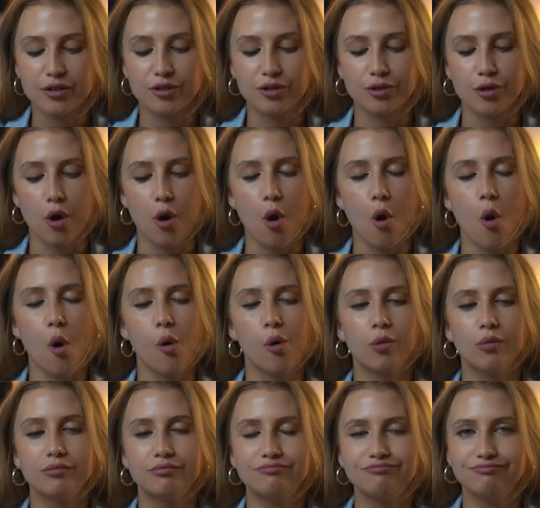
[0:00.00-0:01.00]

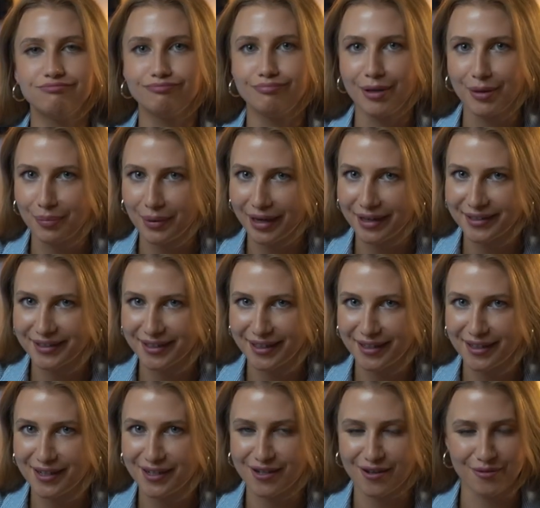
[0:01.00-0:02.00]
So be
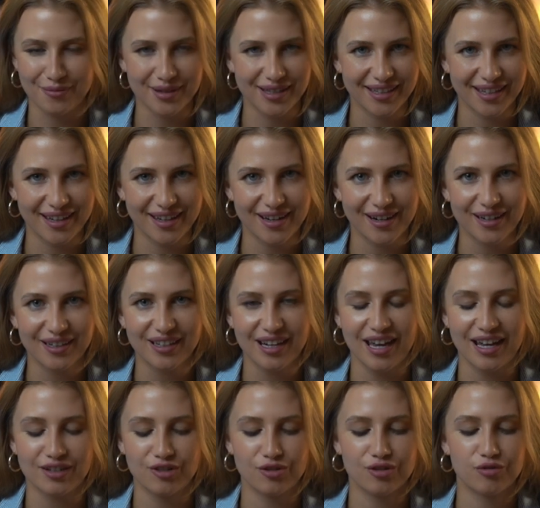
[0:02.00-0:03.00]
patient, don't be scared,
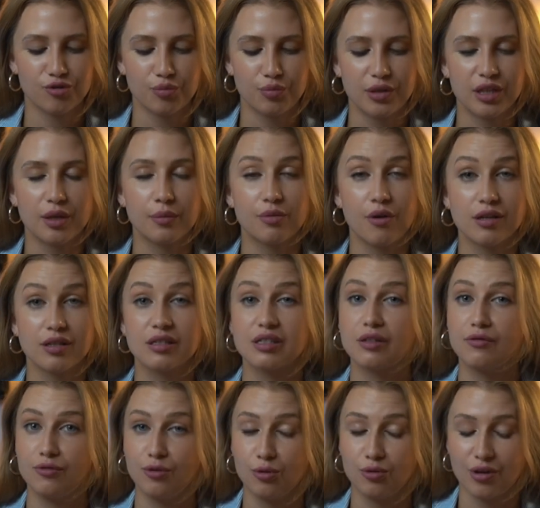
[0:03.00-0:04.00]
and just repeat the
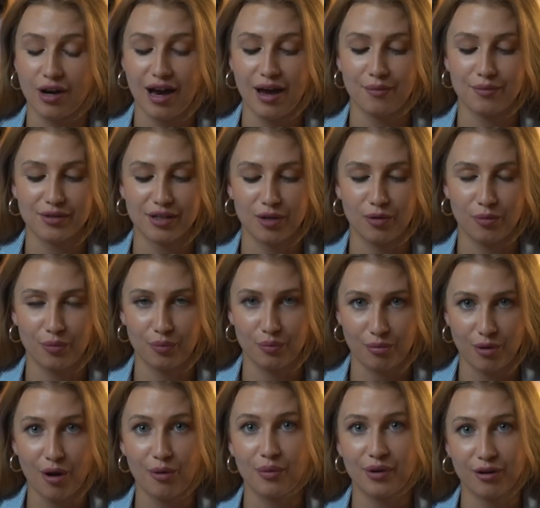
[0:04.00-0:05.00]
process a few times. It'll
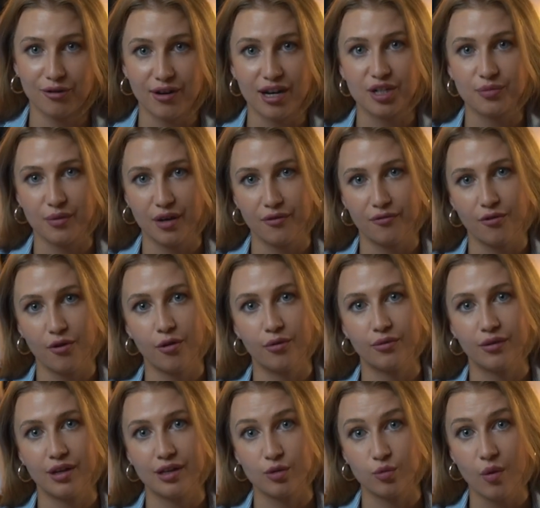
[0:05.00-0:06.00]
probably crash my
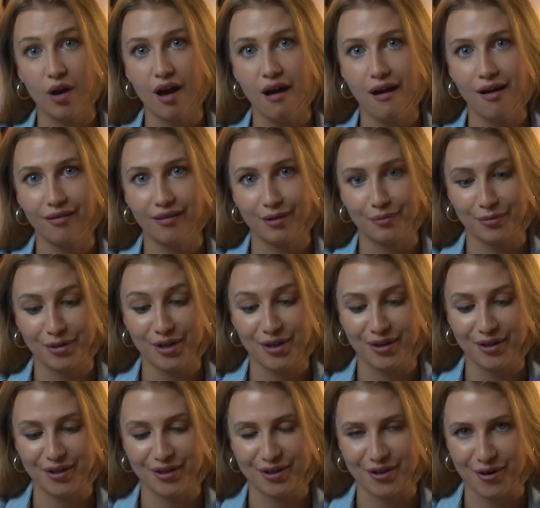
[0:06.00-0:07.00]
phone as well. Let
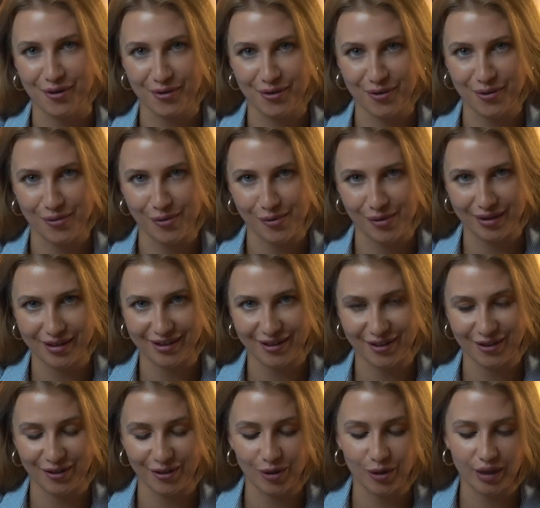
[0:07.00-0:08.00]
me show you what it's
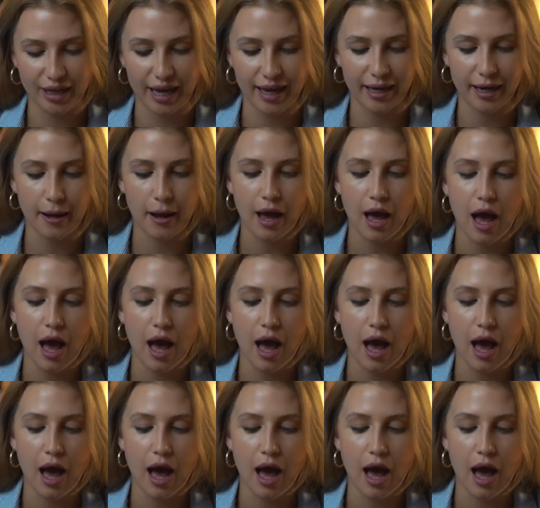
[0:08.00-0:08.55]
gonna look like.